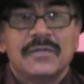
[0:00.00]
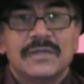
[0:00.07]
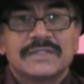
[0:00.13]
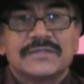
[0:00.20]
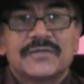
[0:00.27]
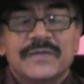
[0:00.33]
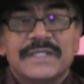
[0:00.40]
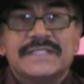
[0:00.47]

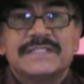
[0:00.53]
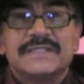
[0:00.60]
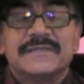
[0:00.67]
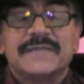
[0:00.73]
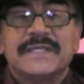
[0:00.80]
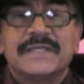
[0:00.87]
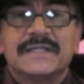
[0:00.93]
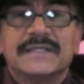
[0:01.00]
was crazy,
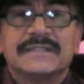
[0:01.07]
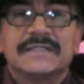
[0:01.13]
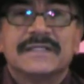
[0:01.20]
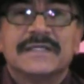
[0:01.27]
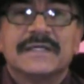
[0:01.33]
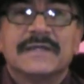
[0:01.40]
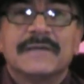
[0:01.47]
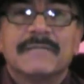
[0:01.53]
because
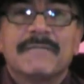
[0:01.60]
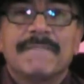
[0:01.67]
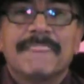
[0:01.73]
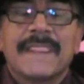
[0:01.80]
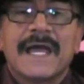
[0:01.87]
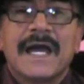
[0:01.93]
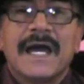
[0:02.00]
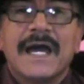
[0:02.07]

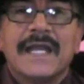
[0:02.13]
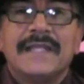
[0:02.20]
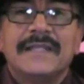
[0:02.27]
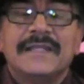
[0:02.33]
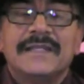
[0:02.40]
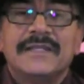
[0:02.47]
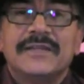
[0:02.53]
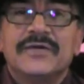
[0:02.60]
I
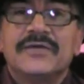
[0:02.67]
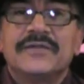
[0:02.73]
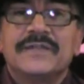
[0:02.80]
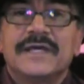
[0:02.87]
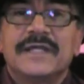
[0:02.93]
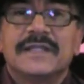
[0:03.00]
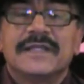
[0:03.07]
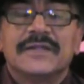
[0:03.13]
didn't know
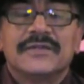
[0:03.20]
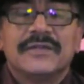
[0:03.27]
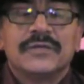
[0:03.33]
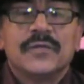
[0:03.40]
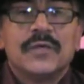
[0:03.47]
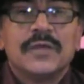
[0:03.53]
that another